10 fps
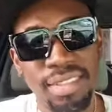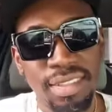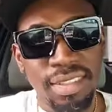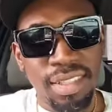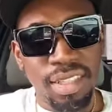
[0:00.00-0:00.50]

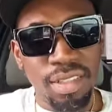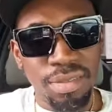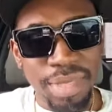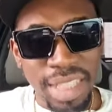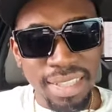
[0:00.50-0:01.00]
You know me,
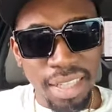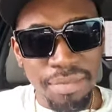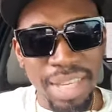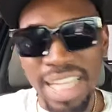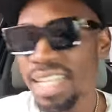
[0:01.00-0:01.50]
I say me
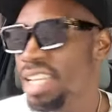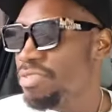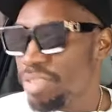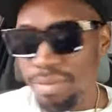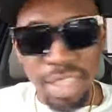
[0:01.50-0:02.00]
I did it
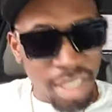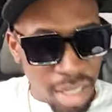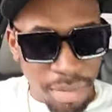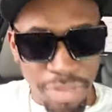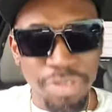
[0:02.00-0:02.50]
from the day
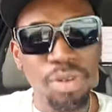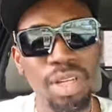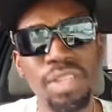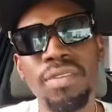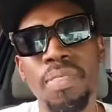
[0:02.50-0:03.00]
before.
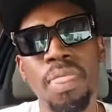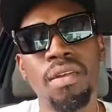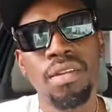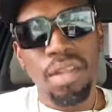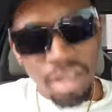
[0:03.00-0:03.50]

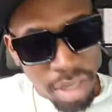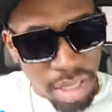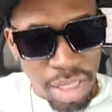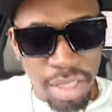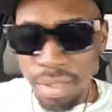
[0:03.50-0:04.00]

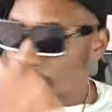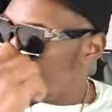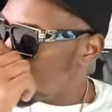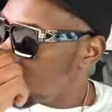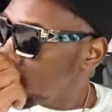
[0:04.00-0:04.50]
Early out.
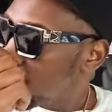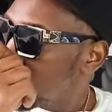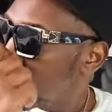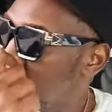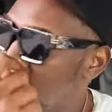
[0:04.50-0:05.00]
You
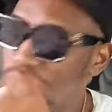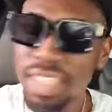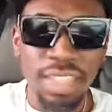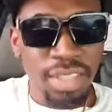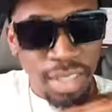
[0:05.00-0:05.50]
know the
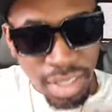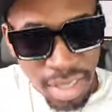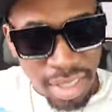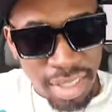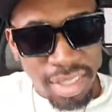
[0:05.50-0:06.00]
thing go.
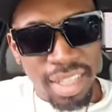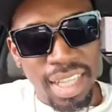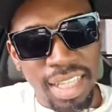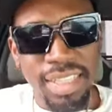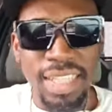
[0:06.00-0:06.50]

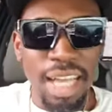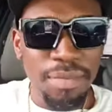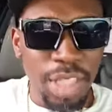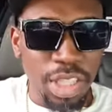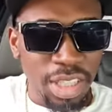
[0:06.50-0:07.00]
Enjoy my
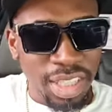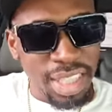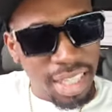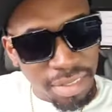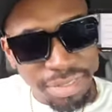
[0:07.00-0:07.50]
little
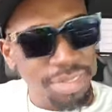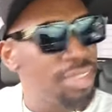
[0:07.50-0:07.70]
self.